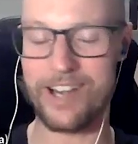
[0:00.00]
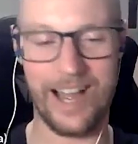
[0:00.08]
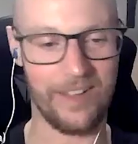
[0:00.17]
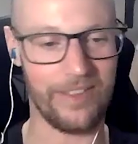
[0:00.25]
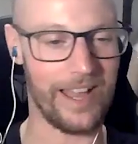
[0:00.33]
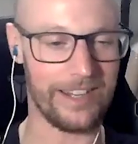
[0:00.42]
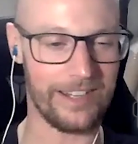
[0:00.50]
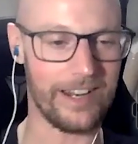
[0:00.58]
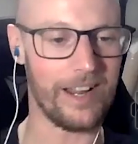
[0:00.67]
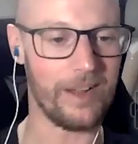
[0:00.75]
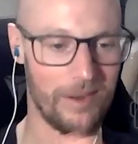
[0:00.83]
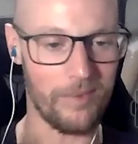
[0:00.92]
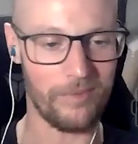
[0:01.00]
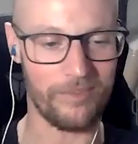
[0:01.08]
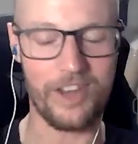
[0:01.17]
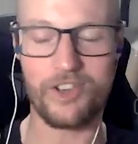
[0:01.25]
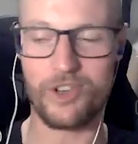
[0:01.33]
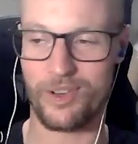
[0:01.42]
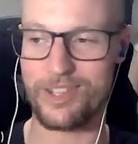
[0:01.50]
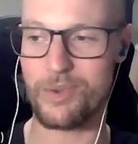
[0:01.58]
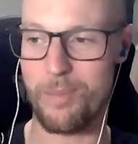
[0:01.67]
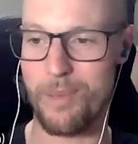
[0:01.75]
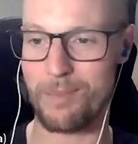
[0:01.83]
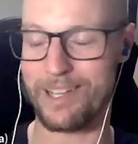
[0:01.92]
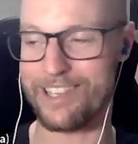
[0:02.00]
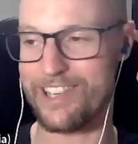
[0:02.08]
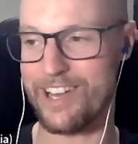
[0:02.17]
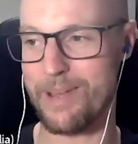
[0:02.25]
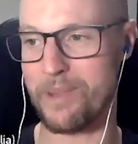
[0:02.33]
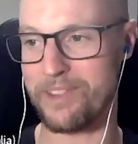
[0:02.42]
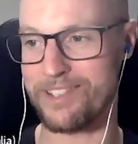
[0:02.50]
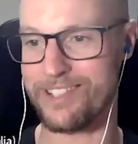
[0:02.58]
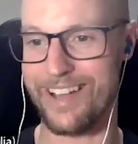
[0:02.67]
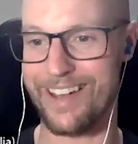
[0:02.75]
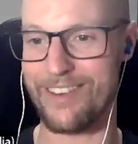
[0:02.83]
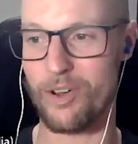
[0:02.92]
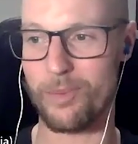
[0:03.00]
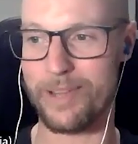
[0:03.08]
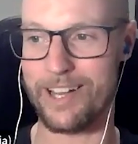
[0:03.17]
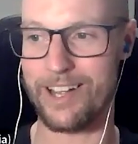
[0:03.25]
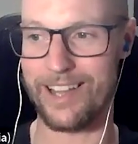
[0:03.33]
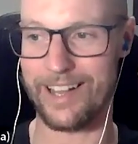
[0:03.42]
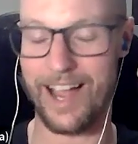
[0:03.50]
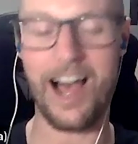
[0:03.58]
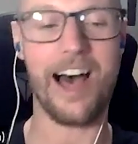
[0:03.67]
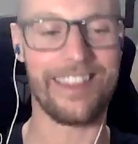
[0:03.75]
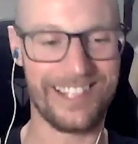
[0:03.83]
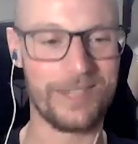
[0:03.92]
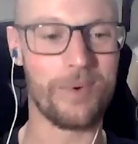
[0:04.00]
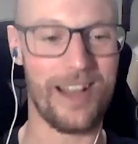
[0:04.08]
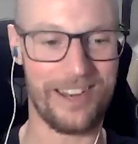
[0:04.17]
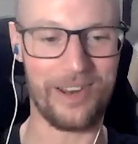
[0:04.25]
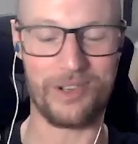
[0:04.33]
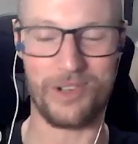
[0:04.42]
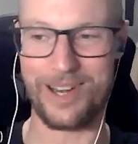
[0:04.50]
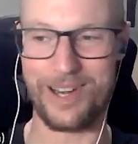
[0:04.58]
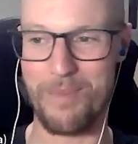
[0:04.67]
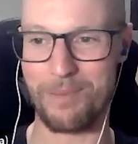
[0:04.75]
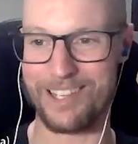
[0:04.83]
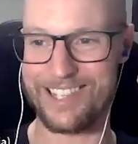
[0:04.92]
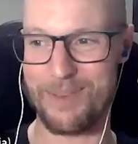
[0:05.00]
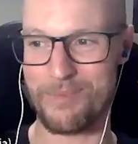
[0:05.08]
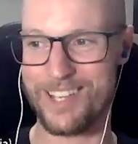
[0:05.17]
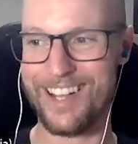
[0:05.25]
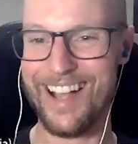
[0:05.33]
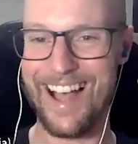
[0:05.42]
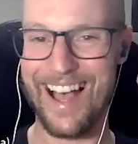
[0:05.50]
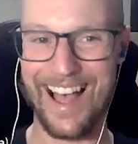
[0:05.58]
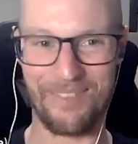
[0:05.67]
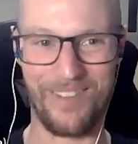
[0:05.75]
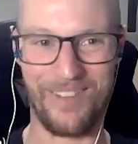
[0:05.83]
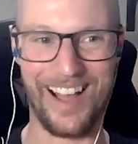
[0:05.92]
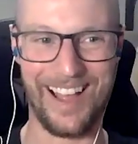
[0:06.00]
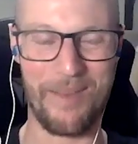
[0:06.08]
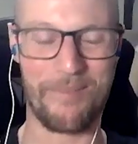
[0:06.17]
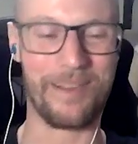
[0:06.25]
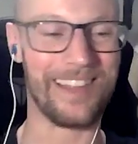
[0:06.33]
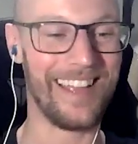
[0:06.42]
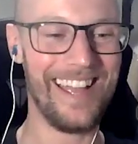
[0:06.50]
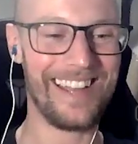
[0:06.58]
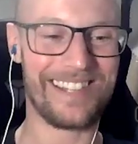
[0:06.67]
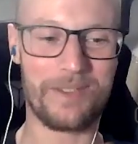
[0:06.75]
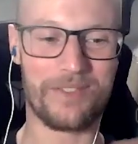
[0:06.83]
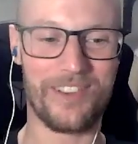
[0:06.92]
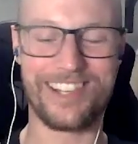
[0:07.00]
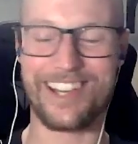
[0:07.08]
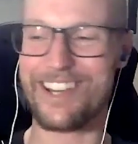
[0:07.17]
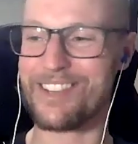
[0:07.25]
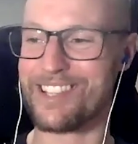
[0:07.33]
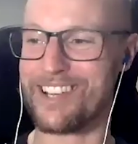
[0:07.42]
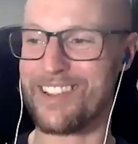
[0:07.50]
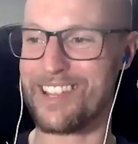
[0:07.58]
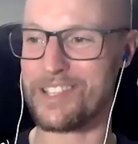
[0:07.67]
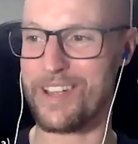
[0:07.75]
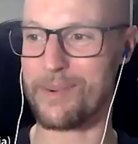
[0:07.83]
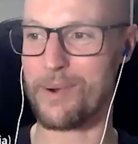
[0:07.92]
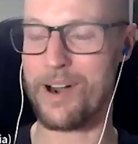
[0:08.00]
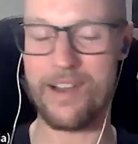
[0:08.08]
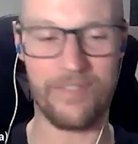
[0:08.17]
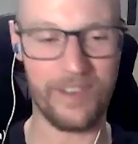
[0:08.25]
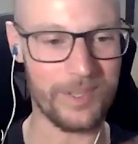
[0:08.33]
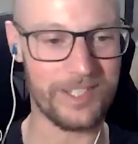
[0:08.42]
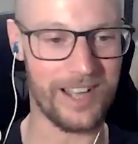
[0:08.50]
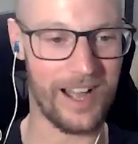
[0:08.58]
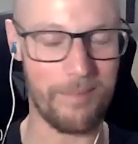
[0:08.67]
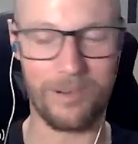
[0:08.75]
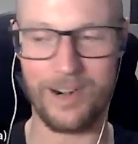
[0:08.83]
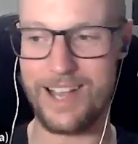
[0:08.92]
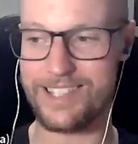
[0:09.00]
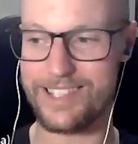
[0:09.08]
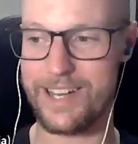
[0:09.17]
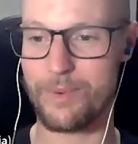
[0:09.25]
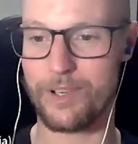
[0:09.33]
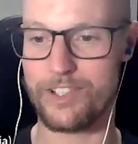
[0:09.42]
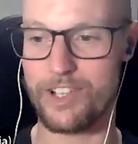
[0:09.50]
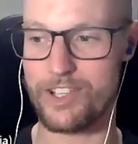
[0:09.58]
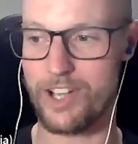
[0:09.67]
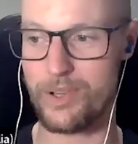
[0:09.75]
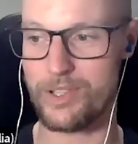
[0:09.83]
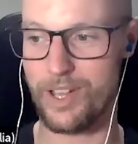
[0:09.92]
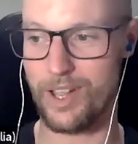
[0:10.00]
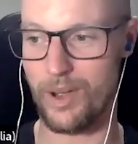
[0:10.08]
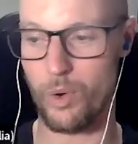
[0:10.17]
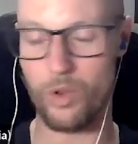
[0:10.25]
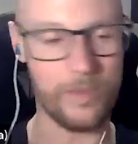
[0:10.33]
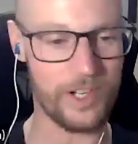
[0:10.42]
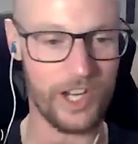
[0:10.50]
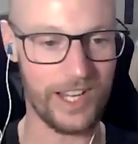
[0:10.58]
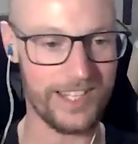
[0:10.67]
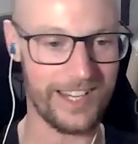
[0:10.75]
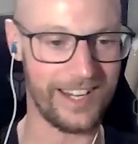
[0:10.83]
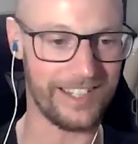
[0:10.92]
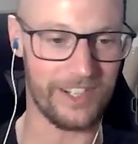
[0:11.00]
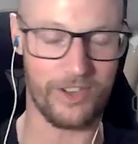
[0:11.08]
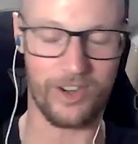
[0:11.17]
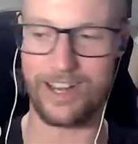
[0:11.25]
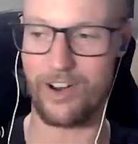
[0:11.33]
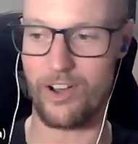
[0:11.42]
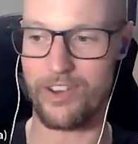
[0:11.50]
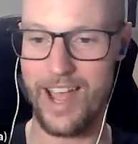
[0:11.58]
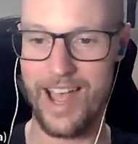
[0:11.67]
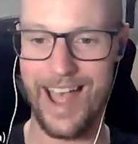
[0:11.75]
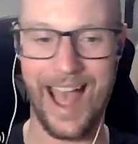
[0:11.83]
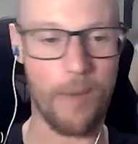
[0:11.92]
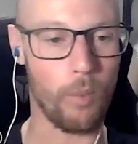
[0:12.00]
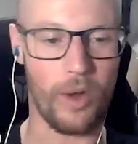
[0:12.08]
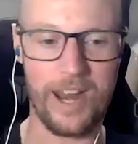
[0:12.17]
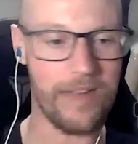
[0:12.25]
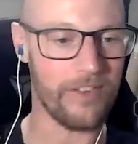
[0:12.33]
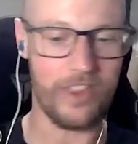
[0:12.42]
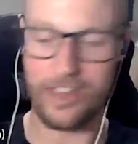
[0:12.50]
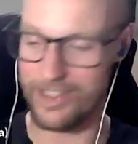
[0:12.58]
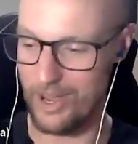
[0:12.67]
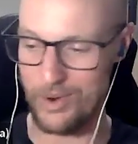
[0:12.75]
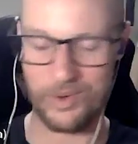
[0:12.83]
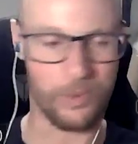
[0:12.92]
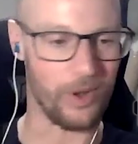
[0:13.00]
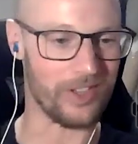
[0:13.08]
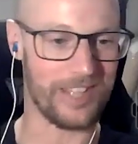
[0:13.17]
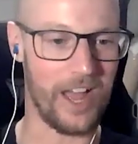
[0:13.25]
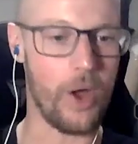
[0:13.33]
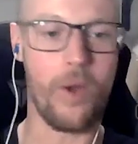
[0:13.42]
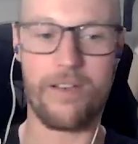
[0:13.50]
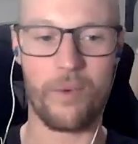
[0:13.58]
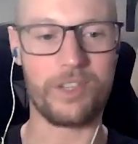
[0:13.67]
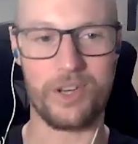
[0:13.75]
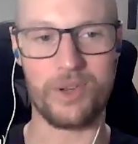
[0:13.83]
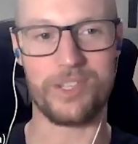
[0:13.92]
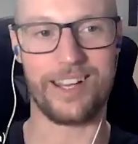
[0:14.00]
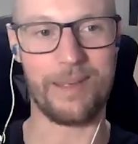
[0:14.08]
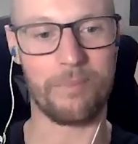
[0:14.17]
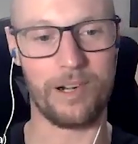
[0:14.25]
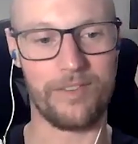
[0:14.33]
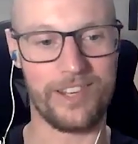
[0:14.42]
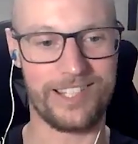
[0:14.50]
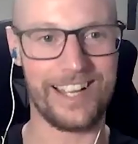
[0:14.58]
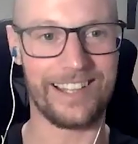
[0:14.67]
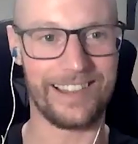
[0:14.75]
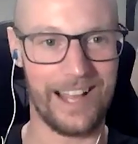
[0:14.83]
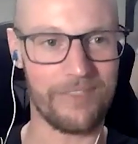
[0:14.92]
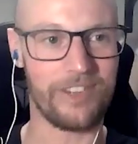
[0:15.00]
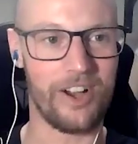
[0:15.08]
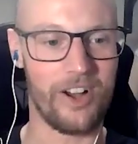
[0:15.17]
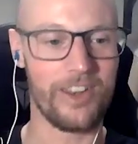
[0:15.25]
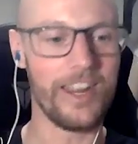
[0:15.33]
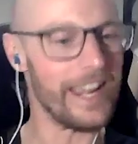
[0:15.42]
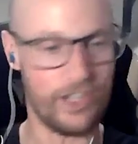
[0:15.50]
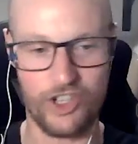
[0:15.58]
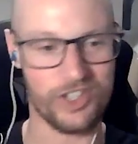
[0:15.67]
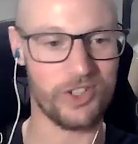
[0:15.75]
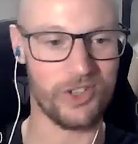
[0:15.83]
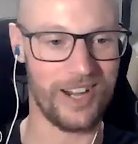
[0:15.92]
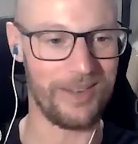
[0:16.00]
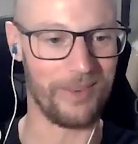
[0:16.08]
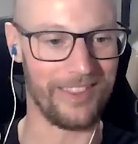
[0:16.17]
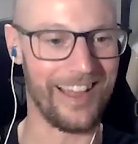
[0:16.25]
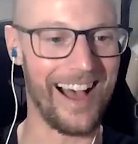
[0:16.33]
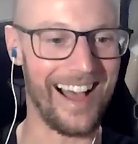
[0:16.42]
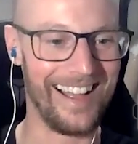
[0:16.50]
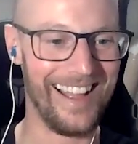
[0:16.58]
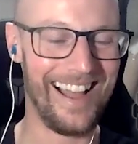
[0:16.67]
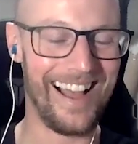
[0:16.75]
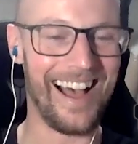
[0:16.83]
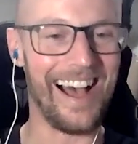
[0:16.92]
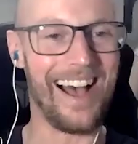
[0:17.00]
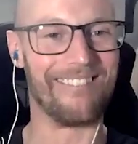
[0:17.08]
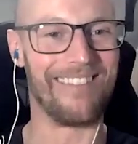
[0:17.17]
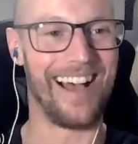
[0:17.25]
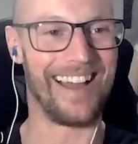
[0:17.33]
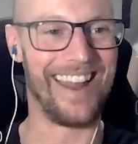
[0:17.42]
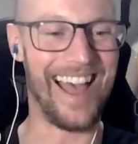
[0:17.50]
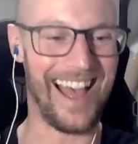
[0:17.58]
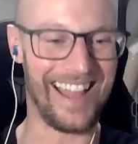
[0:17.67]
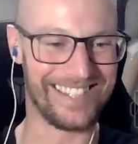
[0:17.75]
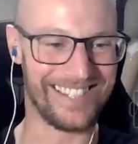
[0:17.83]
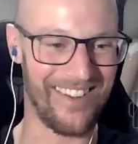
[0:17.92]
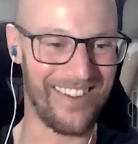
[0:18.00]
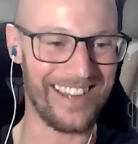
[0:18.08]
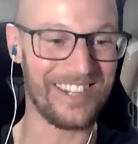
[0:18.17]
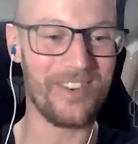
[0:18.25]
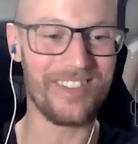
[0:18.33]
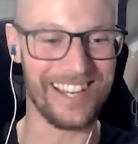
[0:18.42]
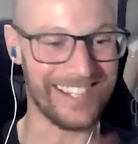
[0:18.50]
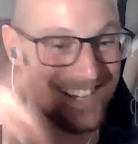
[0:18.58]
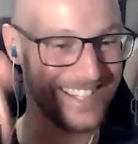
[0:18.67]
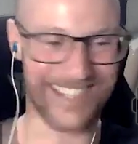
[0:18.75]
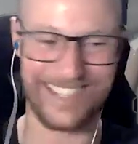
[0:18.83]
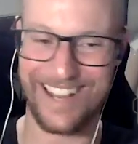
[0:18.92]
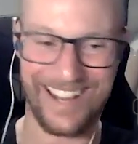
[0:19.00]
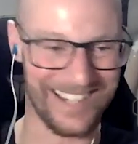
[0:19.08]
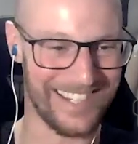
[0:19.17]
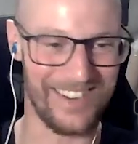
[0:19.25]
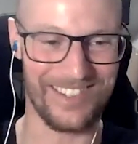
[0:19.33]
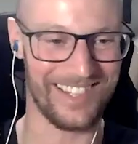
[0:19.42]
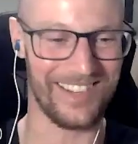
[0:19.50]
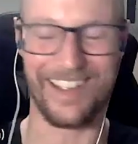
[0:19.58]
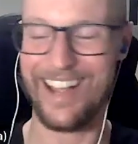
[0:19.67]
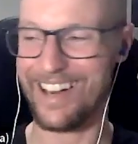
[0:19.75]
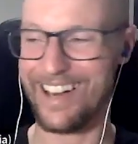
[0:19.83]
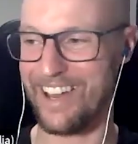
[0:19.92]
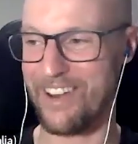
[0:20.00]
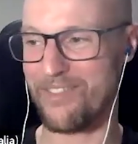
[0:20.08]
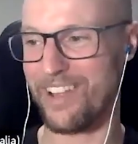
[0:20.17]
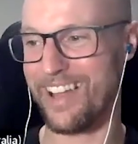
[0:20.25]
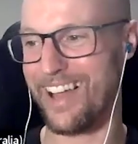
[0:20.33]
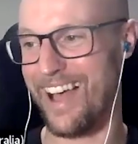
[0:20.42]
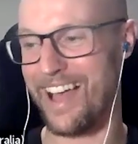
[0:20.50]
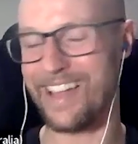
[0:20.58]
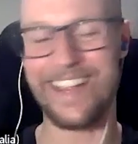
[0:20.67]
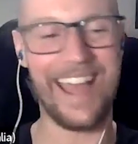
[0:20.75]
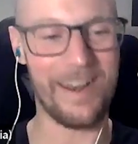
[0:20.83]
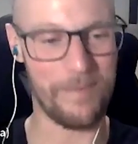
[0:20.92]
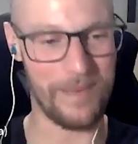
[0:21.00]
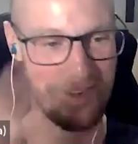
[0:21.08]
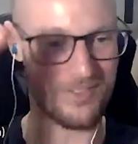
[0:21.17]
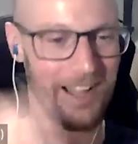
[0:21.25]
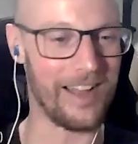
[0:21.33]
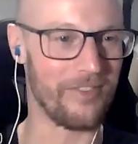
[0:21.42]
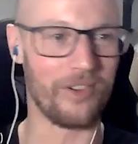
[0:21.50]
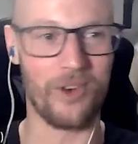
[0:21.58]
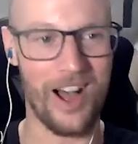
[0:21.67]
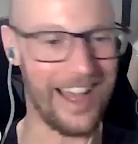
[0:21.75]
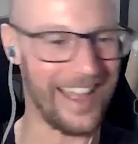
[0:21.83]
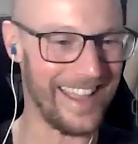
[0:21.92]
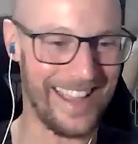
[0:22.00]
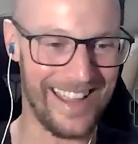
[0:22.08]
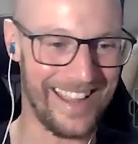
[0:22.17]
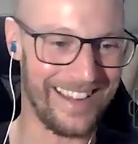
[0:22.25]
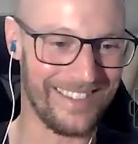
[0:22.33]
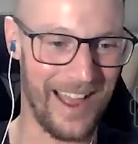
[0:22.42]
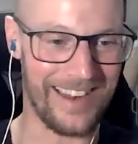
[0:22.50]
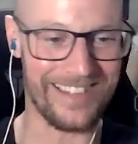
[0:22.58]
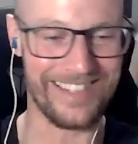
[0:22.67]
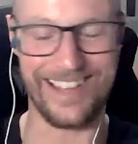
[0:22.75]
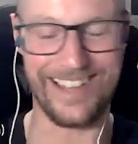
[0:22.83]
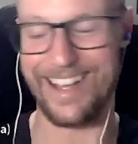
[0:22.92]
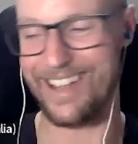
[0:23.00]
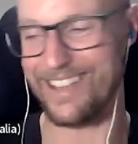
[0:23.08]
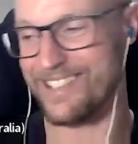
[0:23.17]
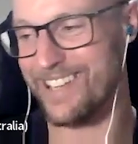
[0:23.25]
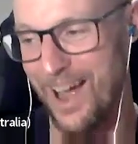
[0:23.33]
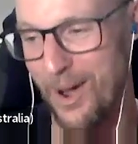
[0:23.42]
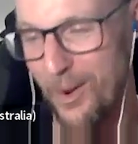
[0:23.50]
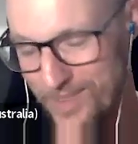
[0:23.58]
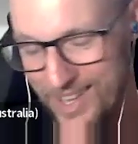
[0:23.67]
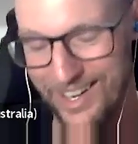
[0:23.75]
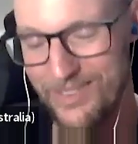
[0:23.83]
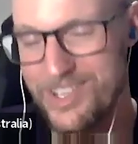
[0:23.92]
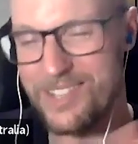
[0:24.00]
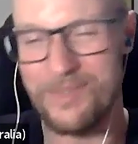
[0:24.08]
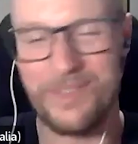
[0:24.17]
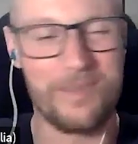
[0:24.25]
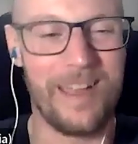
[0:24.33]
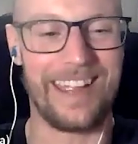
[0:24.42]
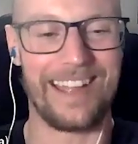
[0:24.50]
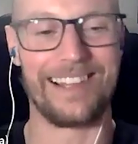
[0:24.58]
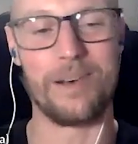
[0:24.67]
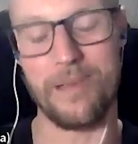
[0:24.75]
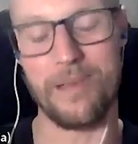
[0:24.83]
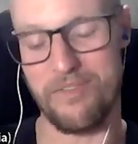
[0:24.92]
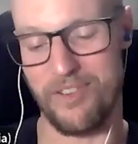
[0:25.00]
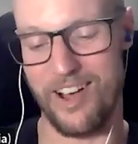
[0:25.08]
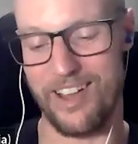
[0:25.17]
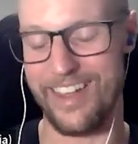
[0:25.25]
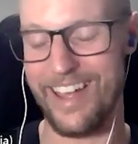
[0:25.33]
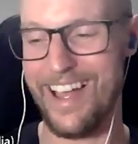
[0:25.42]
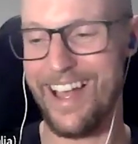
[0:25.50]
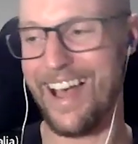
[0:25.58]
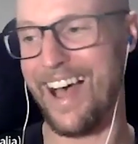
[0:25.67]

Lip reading: every now and then, I'll venture into a public gym and normally go like, this is why I don't train in public gyms. But James Fisher used to do this thing where if he was time pressed, he would just go to all the machines he needed to train on, and whatever the load was that whoever was using it previously had left it on, he'd just train with that. And so he'd use it just as the excuse to kind of get a bit of kind of variety and see how, just make it a little bit fun.